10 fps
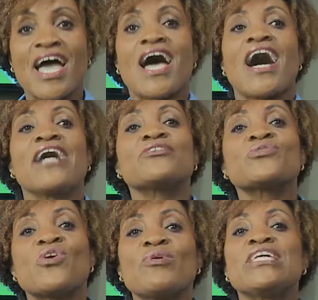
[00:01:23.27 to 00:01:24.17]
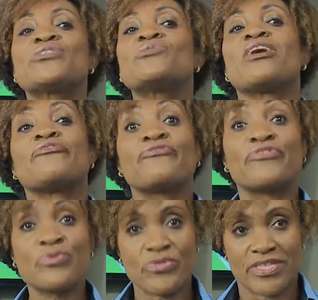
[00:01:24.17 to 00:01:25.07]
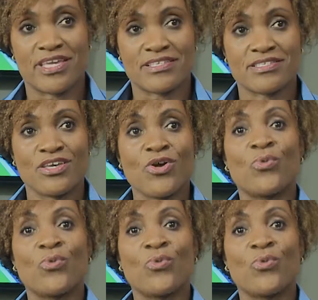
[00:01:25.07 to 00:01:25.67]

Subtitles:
And so we need to do a few things.